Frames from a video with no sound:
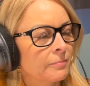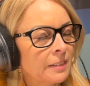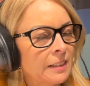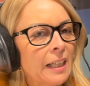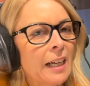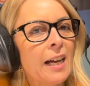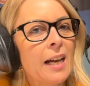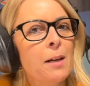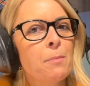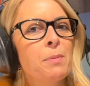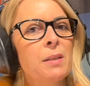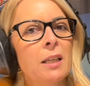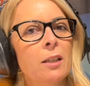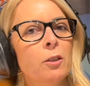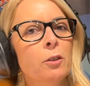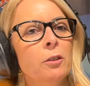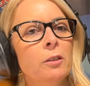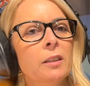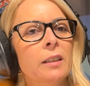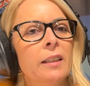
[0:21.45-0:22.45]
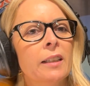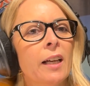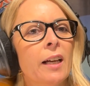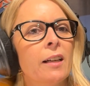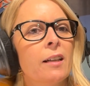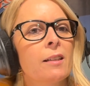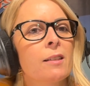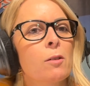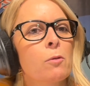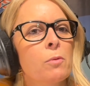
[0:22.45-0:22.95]
Yeah, absolutely.
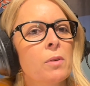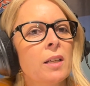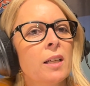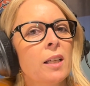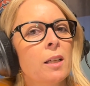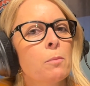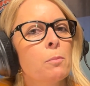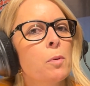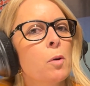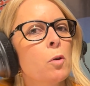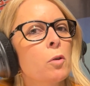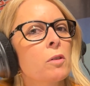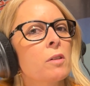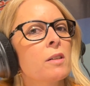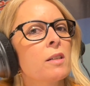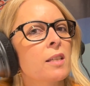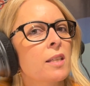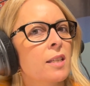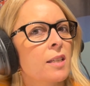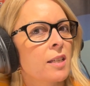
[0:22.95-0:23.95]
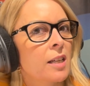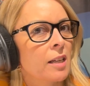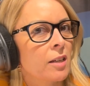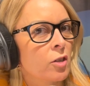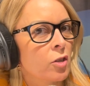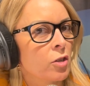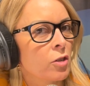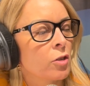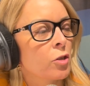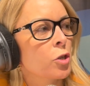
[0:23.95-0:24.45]
And it's a really important
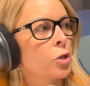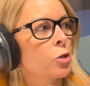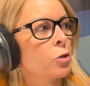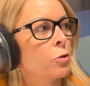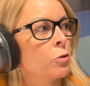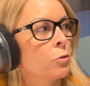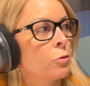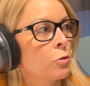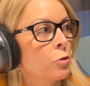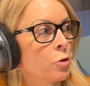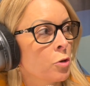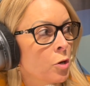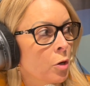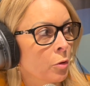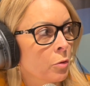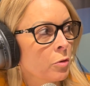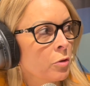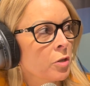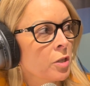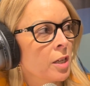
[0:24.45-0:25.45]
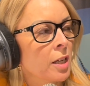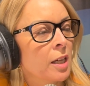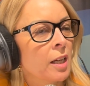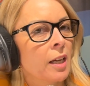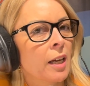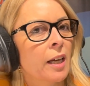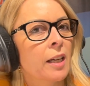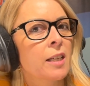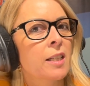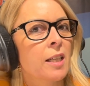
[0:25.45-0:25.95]
distinction to note
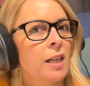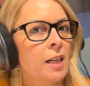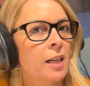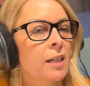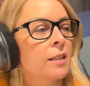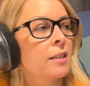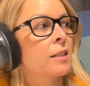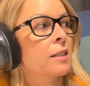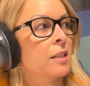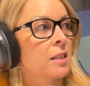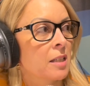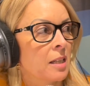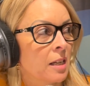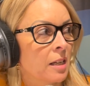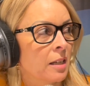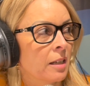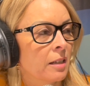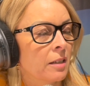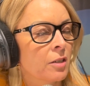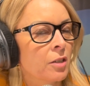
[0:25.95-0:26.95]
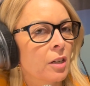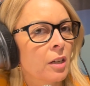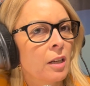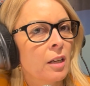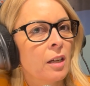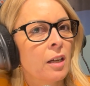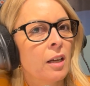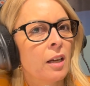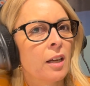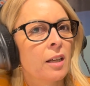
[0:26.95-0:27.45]
and to understand.
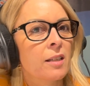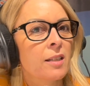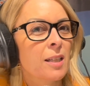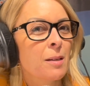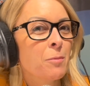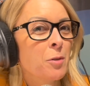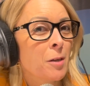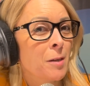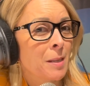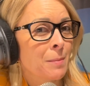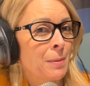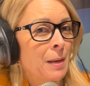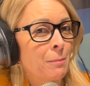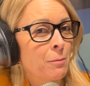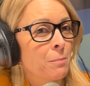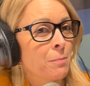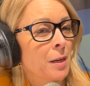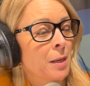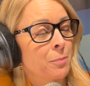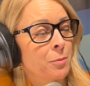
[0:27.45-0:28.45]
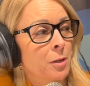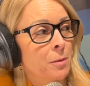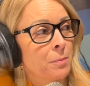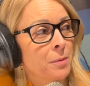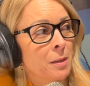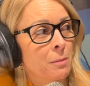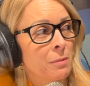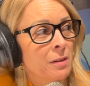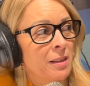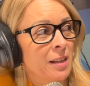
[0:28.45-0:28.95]
And sometimes people buy
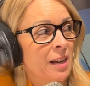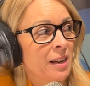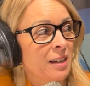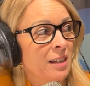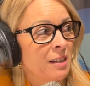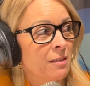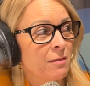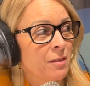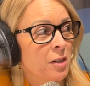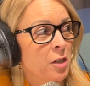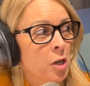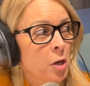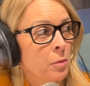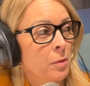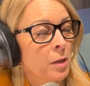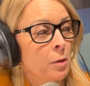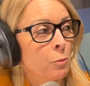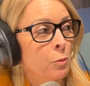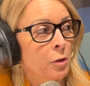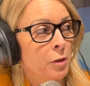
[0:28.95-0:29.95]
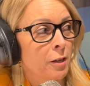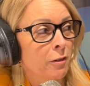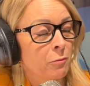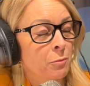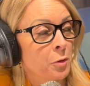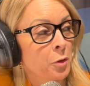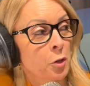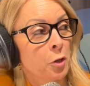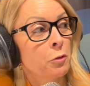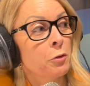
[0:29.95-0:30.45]
property without even knowing what they've
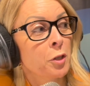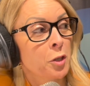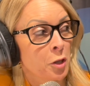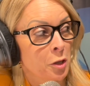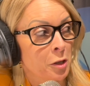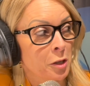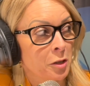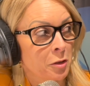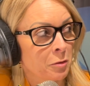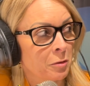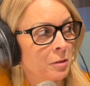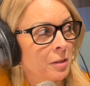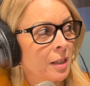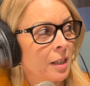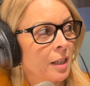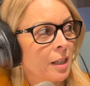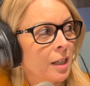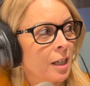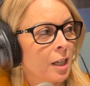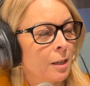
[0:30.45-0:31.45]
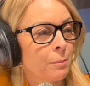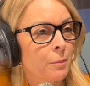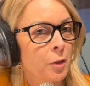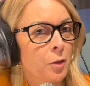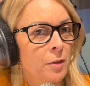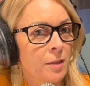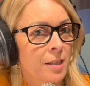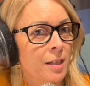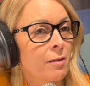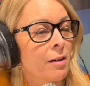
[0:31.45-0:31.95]
put on the title,
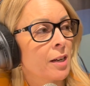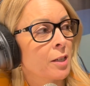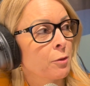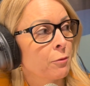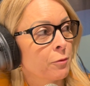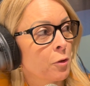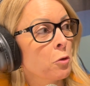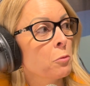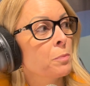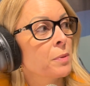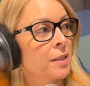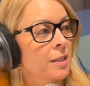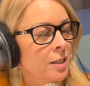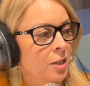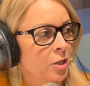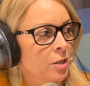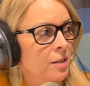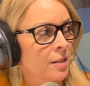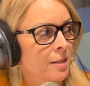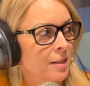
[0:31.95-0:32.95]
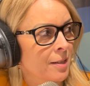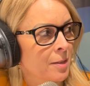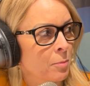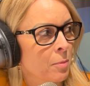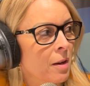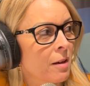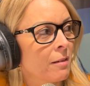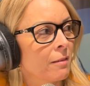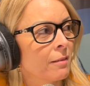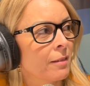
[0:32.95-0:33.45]
because there are default positions as
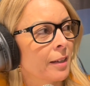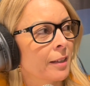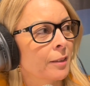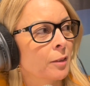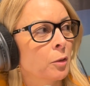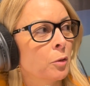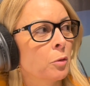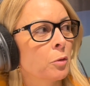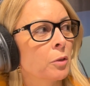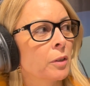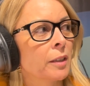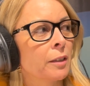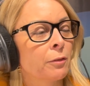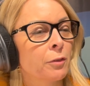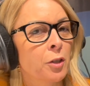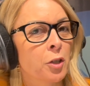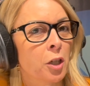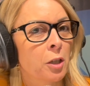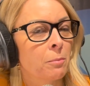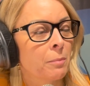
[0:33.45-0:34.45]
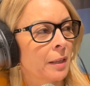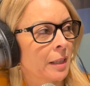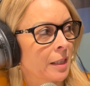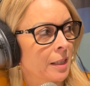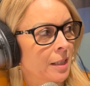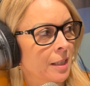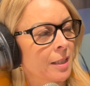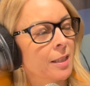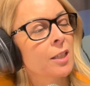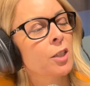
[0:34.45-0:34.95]
well at law if you don't make a
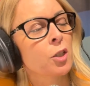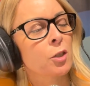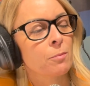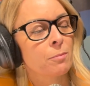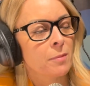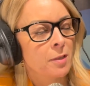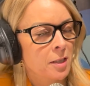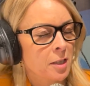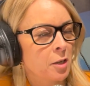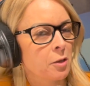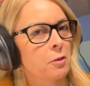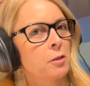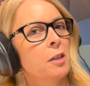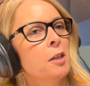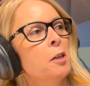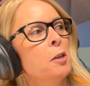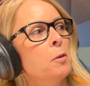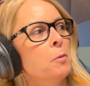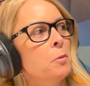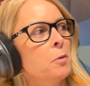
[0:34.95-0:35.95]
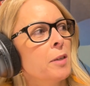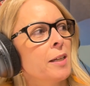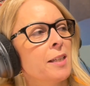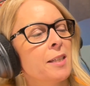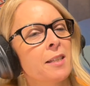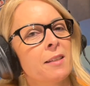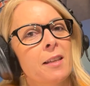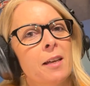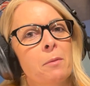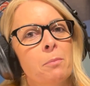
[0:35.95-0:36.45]
decision. So we'll get
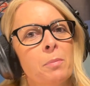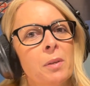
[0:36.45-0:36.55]
to that.